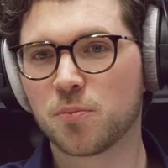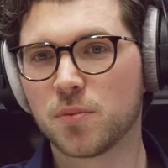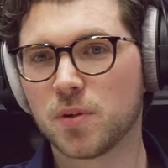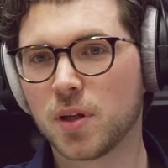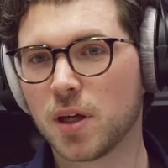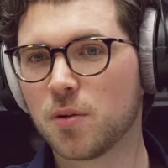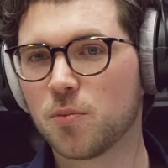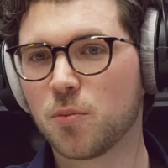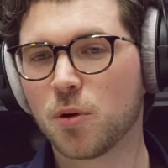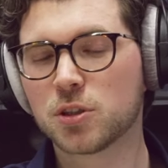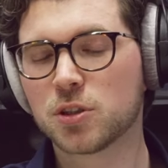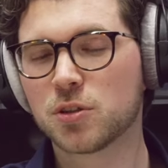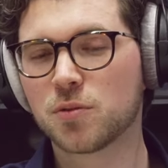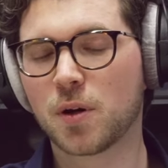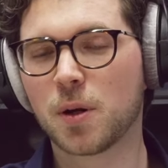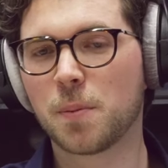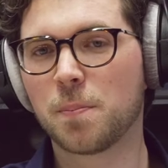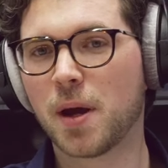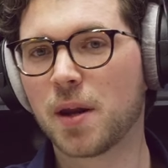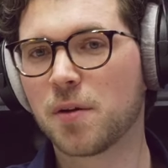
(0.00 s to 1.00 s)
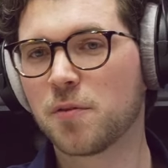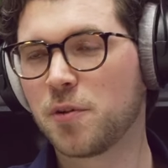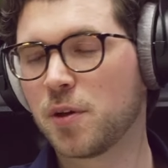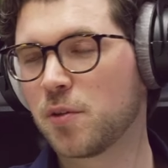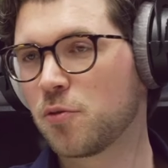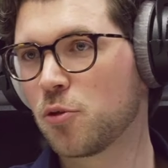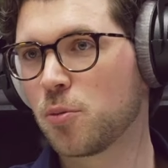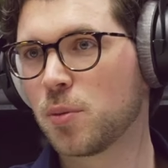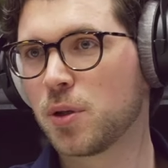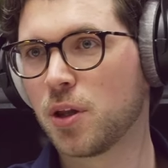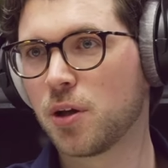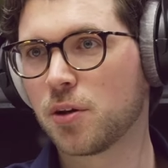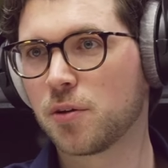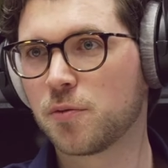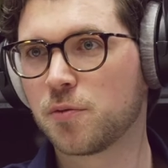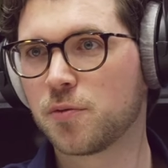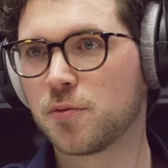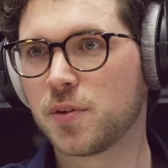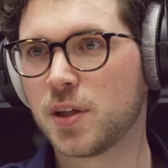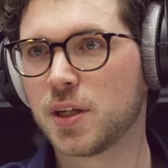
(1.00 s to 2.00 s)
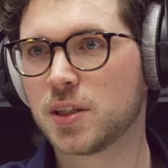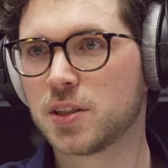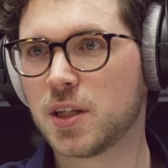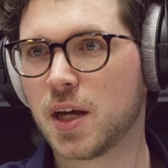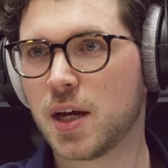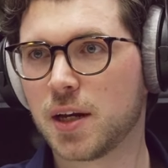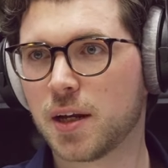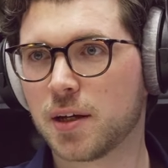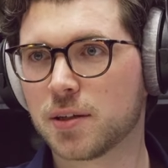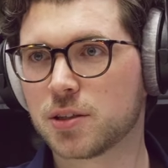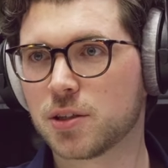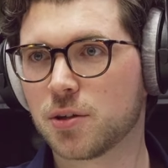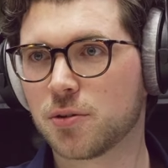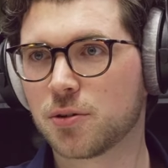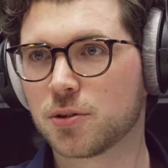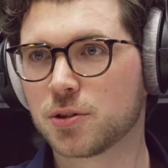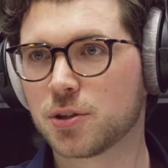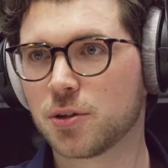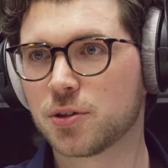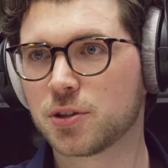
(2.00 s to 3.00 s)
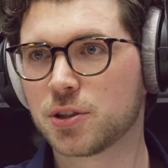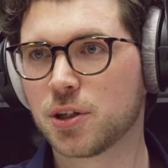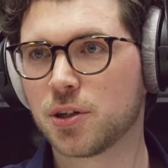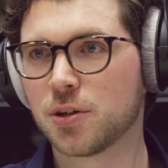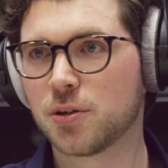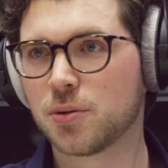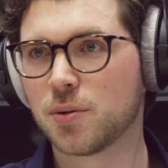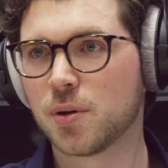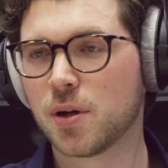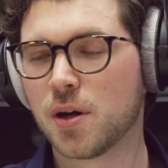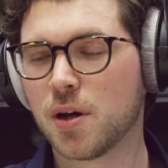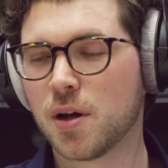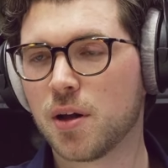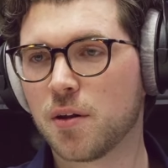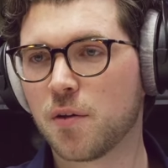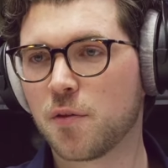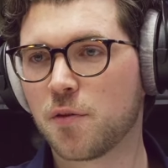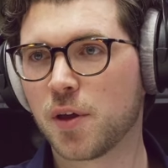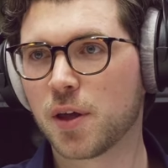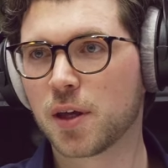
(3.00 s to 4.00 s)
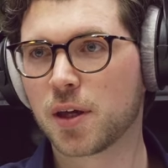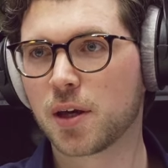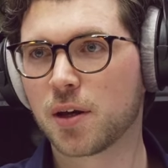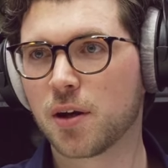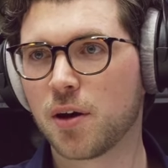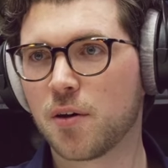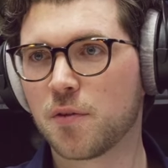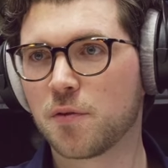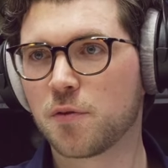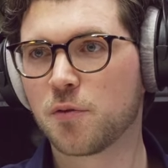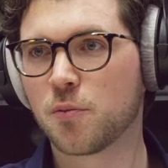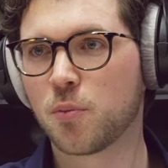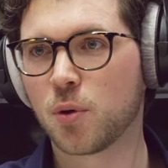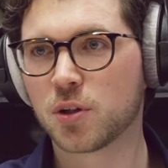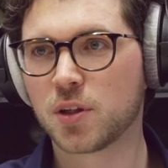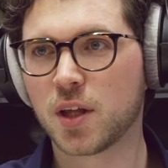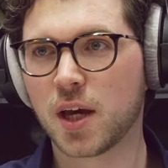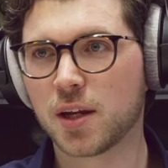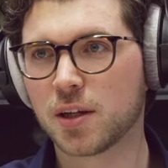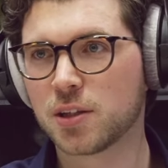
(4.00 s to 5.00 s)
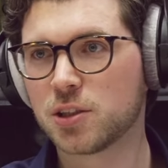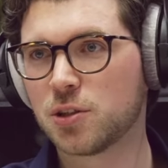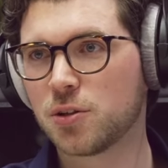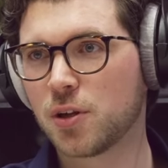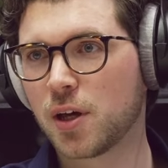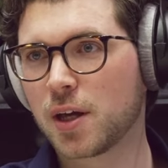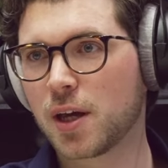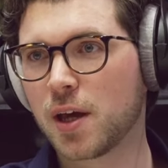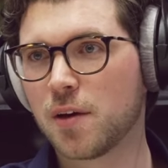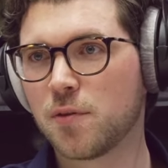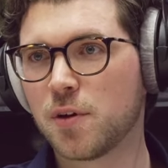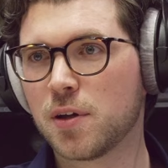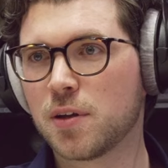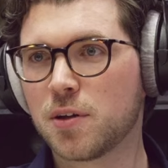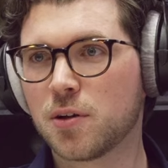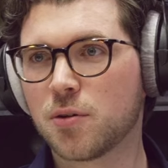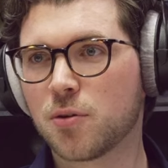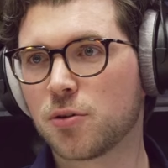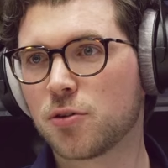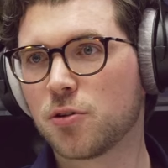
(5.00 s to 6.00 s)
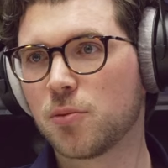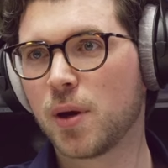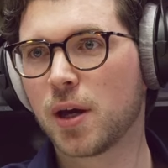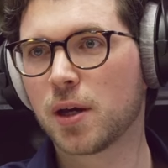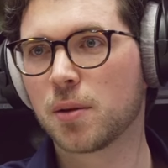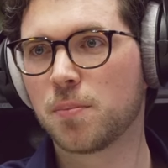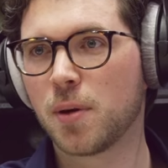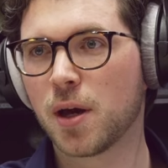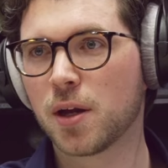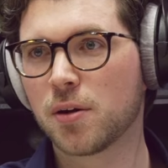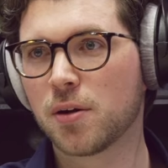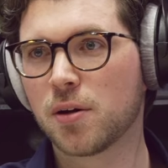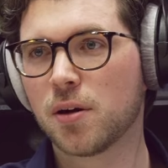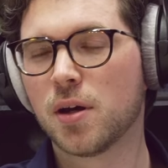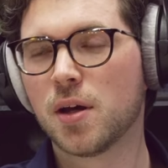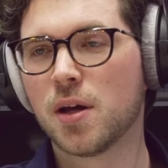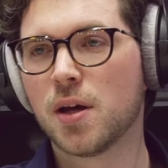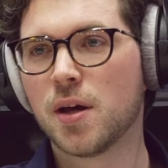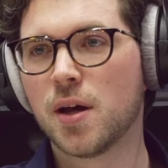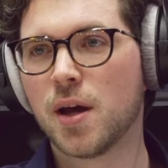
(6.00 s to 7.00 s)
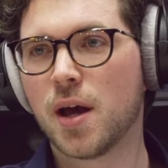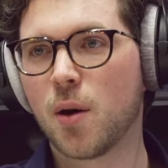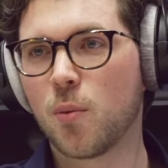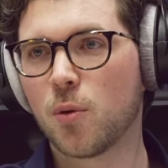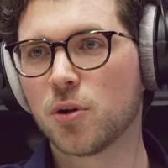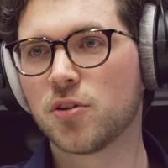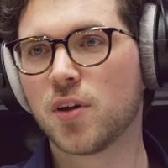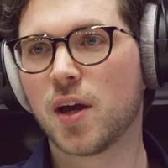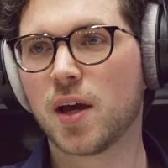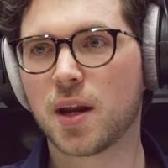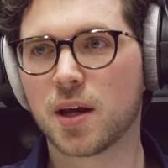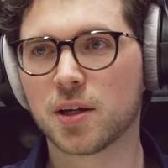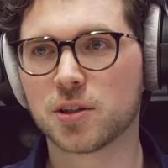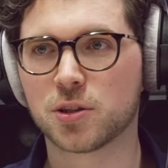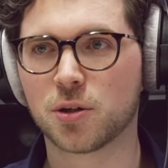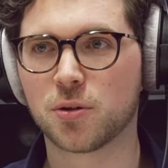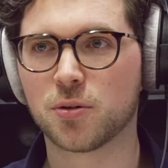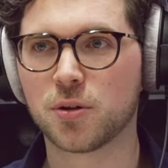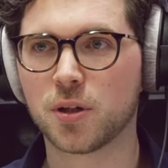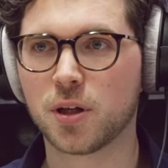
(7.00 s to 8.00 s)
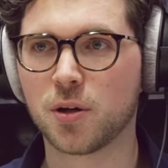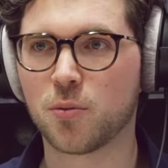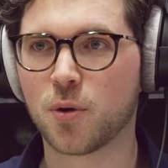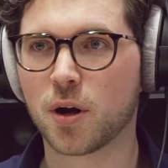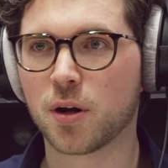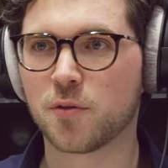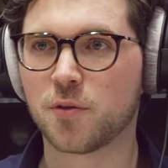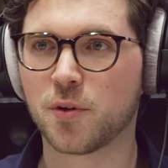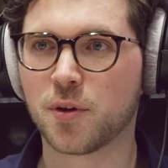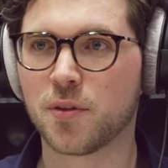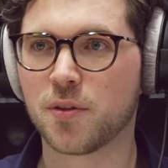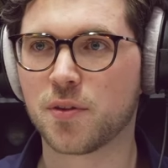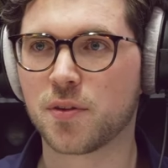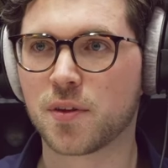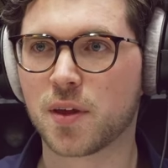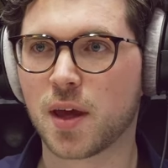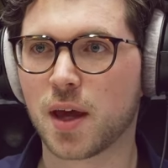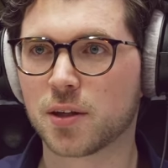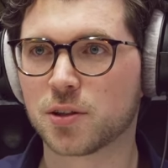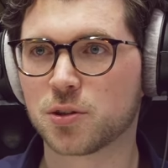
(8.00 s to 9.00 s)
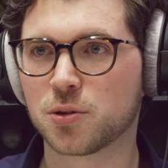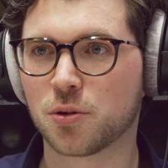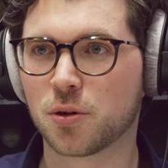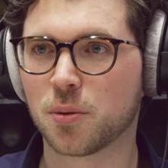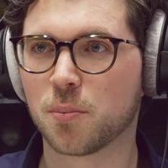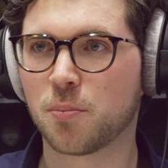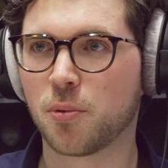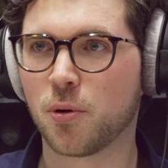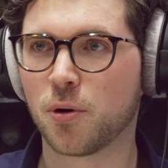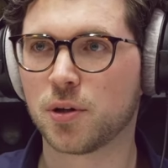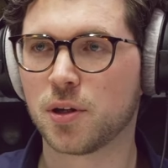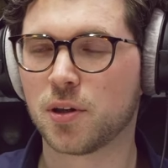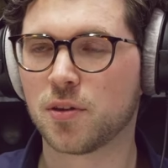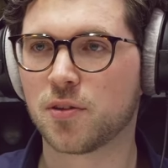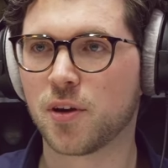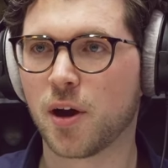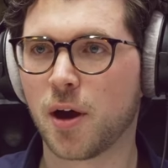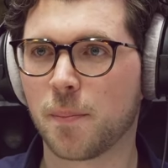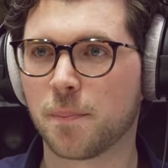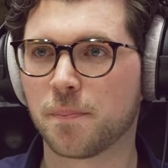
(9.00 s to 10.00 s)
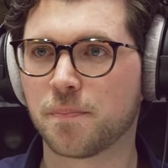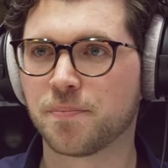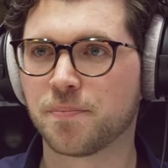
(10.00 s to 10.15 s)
it doesn't really benefit from a lot of this data. So there's also the thinking of what data should I give it in order to make it better, and what data is only relevant at a certain point in time.